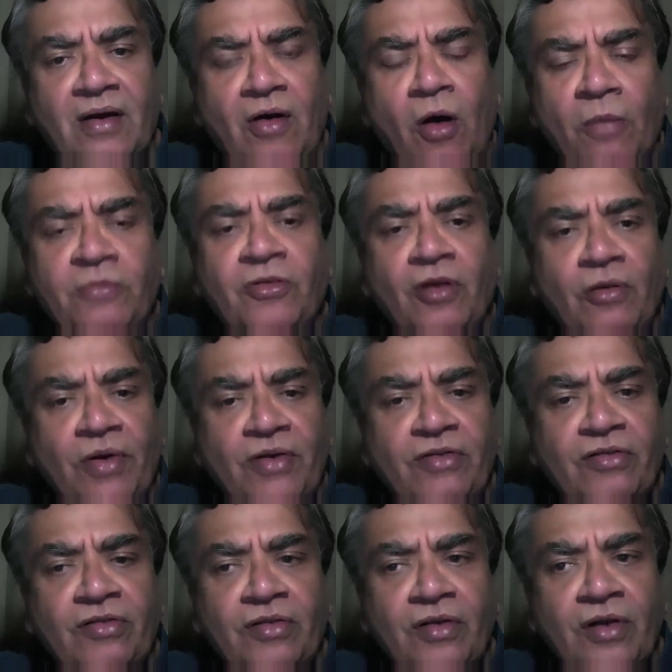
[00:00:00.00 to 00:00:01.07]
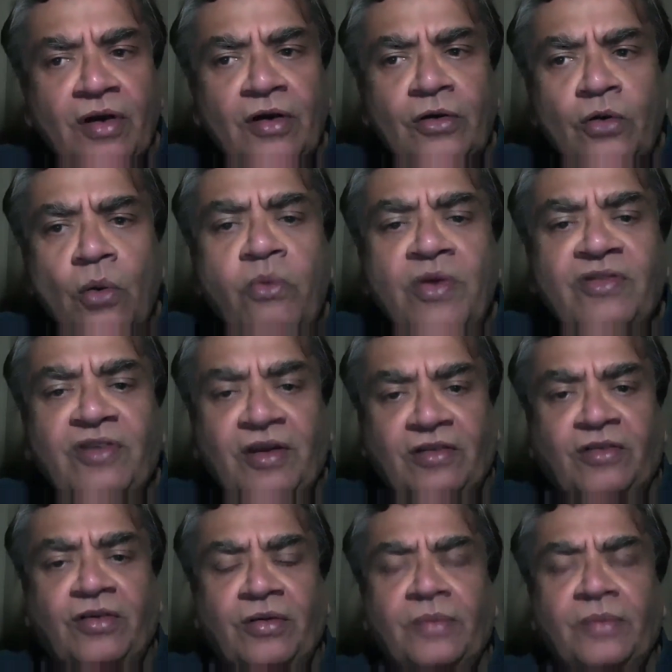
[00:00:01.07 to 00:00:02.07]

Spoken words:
observers to visit